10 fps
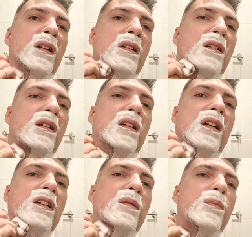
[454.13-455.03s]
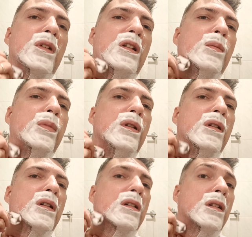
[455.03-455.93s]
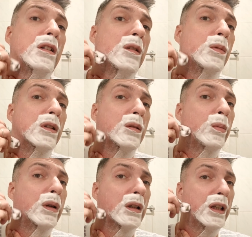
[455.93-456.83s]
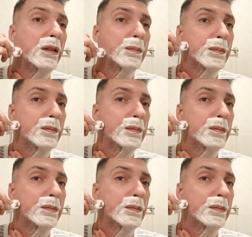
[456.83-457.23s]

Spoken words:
And the head might be a little bit bulky,